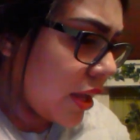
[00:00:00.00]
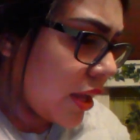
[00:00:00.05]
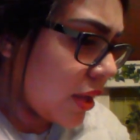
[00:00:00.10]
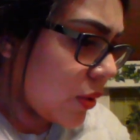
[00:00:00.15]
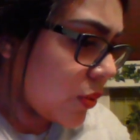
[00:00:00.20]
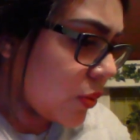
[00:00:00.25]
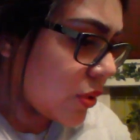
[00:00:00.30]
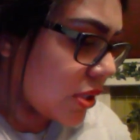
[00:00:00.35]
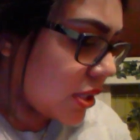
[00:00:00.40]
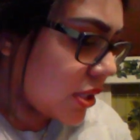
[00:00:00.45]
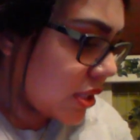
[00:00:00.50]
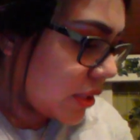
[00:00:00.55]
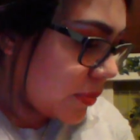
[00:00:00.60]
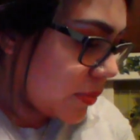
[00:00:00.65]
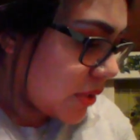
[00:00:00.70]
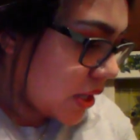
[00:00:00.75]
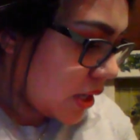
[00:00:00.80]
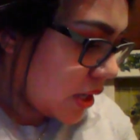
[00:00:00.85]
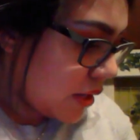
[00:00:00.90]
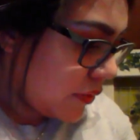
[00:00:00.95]
Was it Deep
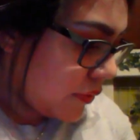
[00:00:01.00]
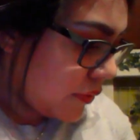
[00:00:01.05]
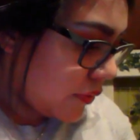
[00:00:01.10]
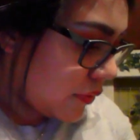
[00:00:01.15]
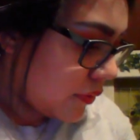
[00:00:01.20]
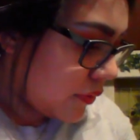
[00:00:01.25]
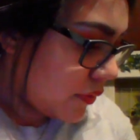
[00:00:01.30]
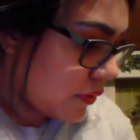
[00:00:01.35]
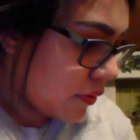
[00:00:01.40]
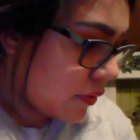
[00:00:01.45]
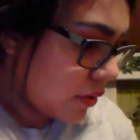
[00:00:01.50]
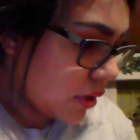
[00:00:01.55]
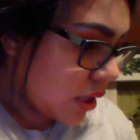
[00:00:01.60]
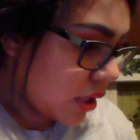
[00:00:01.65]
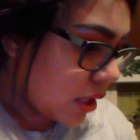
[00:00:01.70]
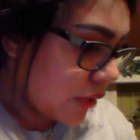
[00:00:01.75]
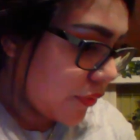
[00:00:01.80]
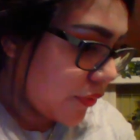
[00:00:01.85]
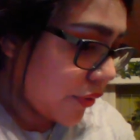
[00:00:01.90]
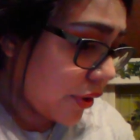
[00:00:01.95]
Dive?
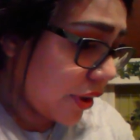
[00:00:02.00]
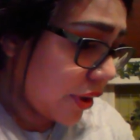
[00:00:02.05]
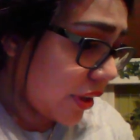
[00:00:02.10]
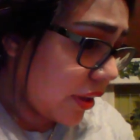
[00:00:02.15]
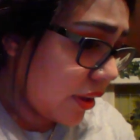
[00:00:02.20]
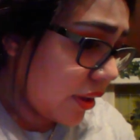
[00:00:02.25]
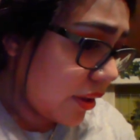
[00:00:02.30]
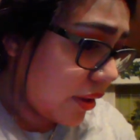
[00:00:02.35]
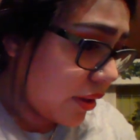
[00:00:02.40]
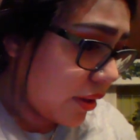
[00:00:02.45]
I forget.